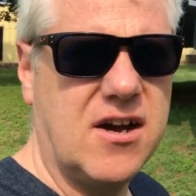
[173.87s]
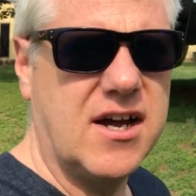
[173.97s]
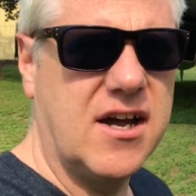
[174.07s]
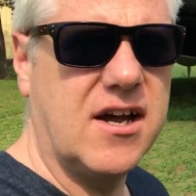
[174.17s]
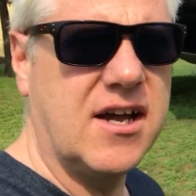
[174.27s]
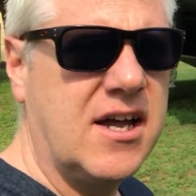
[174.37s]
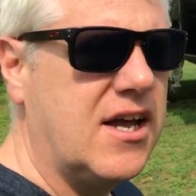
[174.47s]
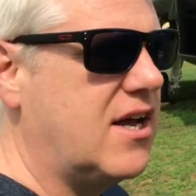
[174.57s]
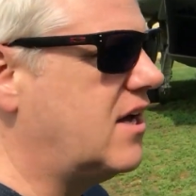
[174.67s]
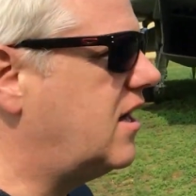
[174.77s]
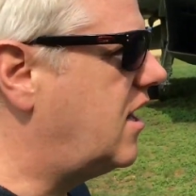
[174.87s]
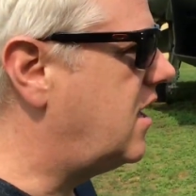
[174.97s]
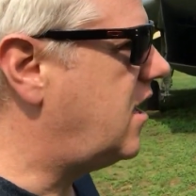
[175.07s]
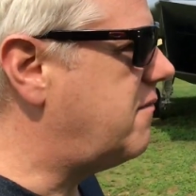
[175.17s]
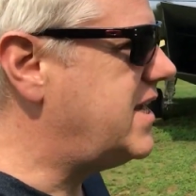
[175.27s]
An
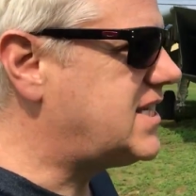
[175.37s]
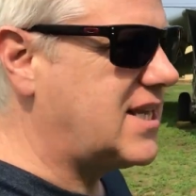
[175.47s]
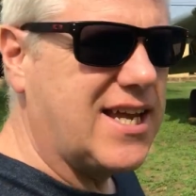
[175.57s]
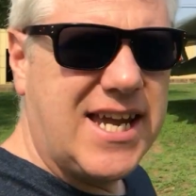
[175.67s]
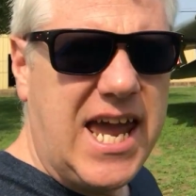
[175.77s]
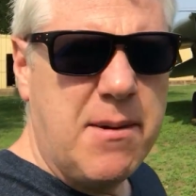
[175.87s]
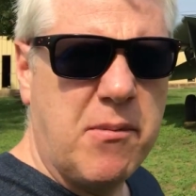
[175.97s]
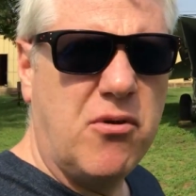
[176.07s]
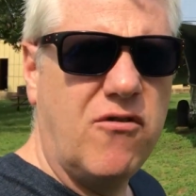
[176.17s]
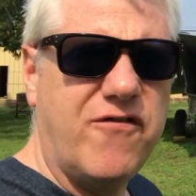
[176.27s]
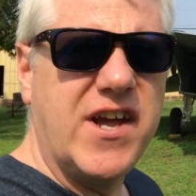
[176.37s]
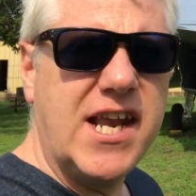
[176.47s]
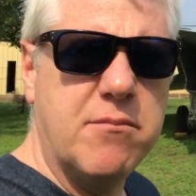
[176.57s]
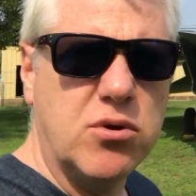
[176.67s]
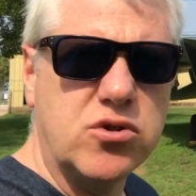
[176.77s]
amazingly capable
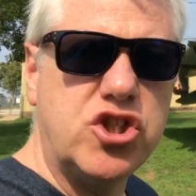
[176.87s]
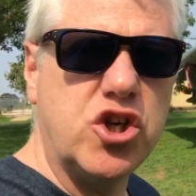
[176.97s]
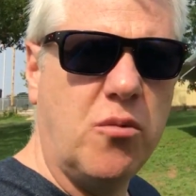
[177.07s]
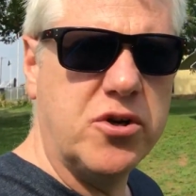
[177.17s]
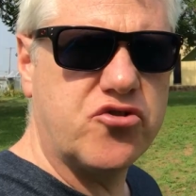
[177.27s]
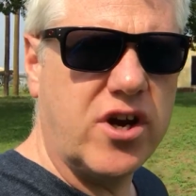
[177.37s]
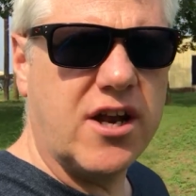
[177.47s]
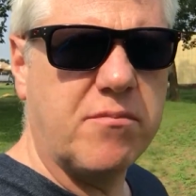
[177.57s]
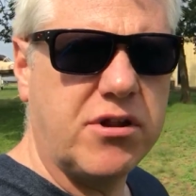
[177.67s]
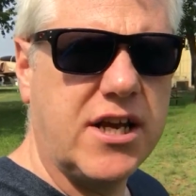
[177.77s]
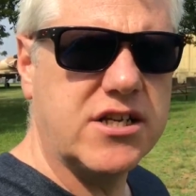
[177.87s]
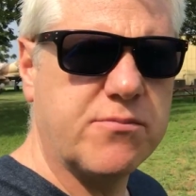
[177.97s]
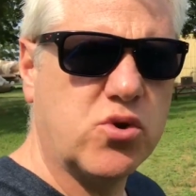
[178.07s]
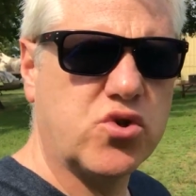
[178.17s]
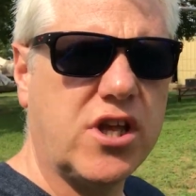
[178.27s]
variable geometry airplane as
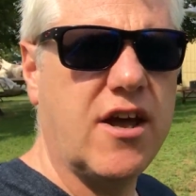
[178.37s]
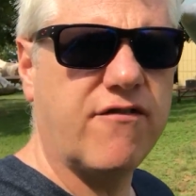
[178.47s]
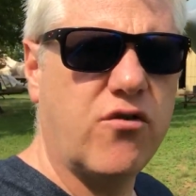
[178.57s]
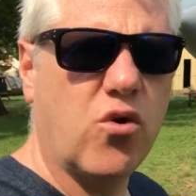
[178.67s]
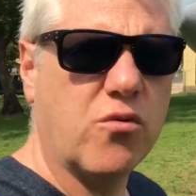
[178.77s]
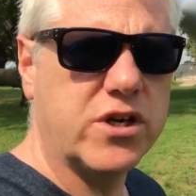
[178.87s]
opposed to the F-4,